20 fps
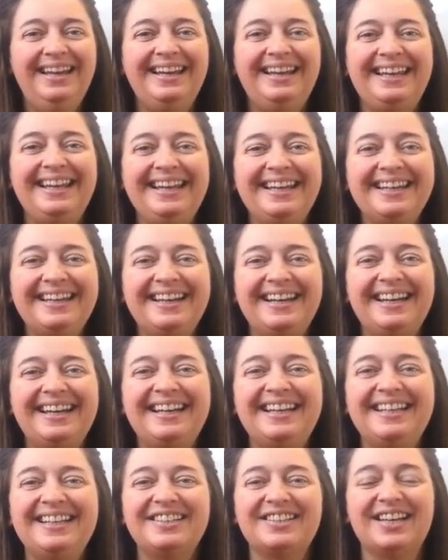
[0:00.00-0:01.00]
Here
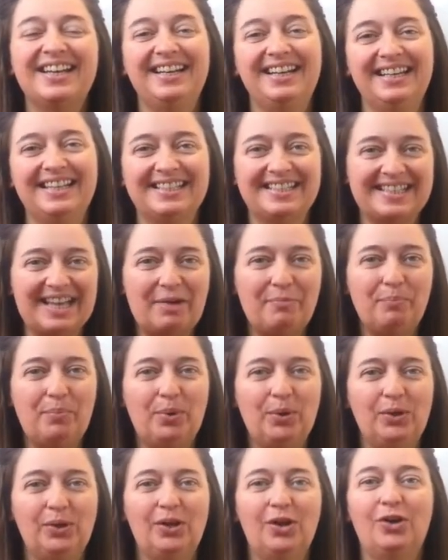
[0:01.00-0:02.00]
is an
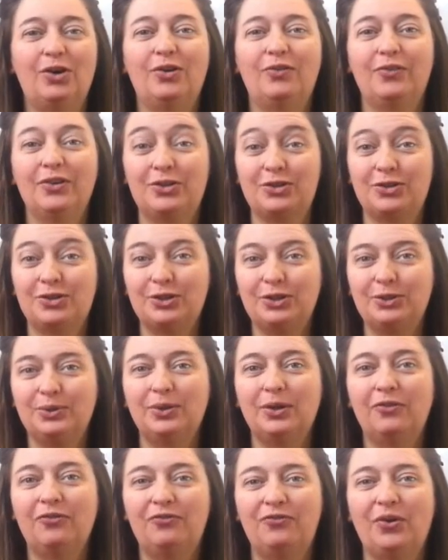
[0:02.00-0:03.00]
example of
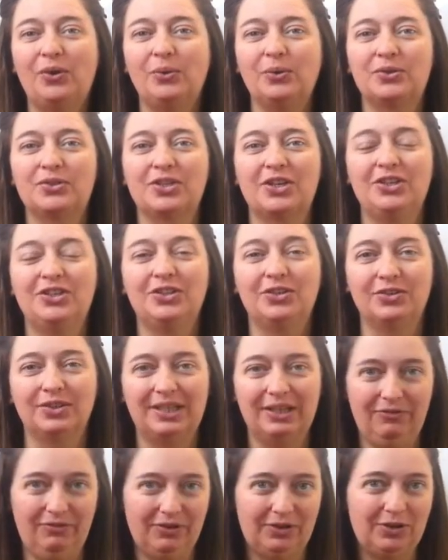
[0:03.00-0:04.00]
true, false, not
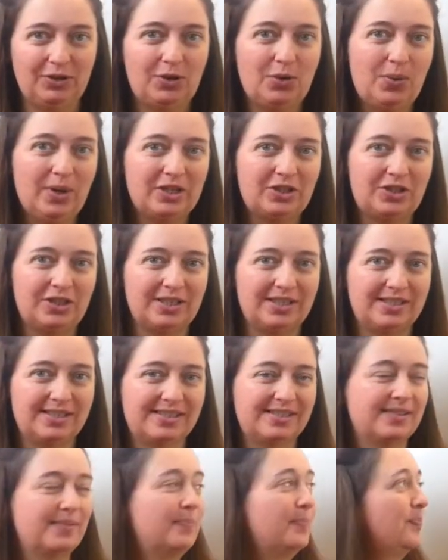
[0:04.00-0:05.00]
given
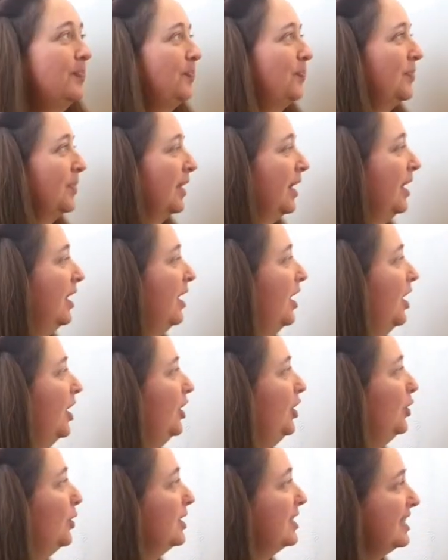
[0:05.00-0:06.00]
questions.
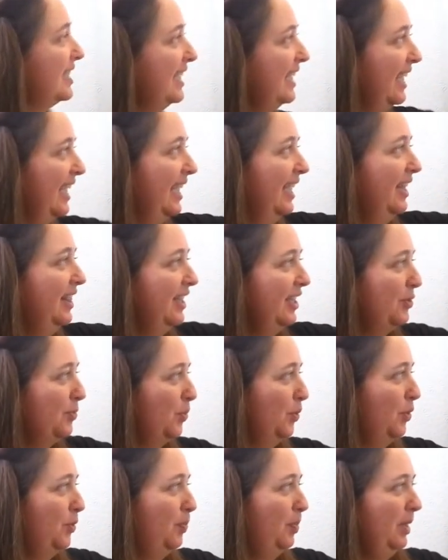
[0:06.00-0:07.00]
You can see here, this
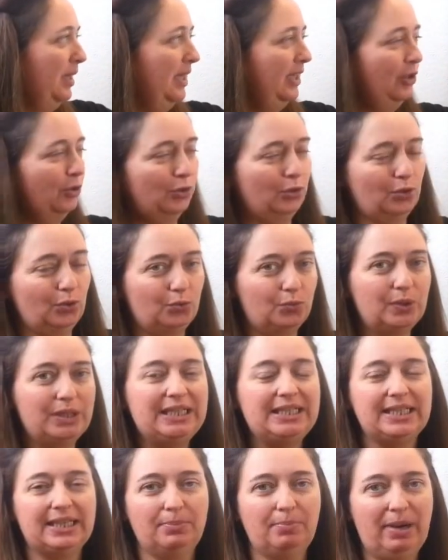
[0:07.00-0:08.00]
would be your
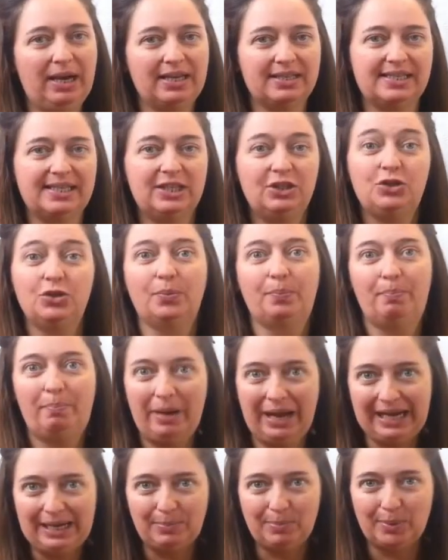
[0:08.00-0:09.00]
reading passage, your
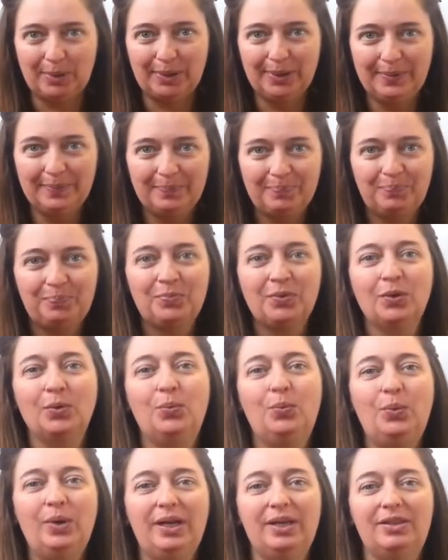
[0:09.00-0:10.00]
paper,
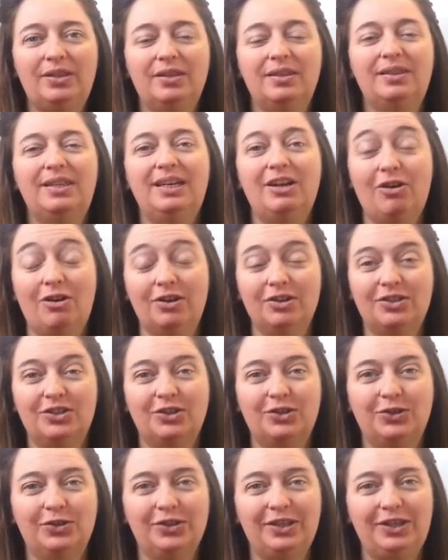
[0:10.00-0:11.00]
with the
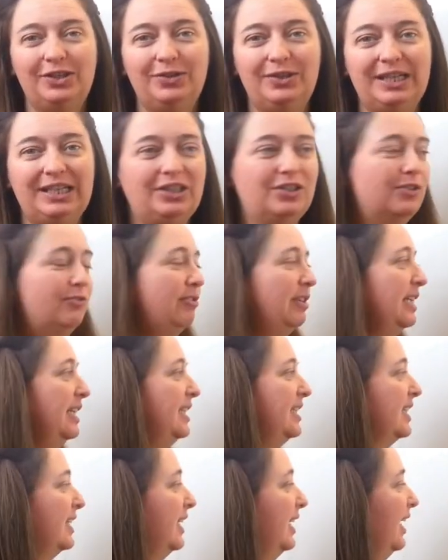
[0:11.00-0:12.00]
article that you need to
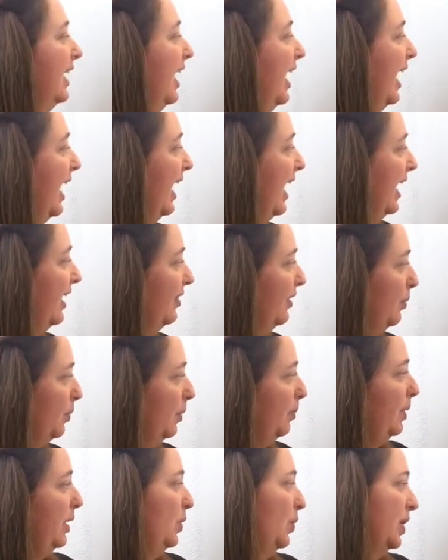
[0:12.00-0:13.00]
read, and there will
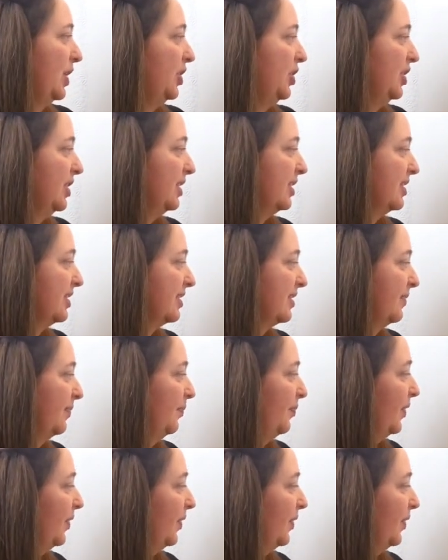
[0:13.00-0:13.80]
be questions.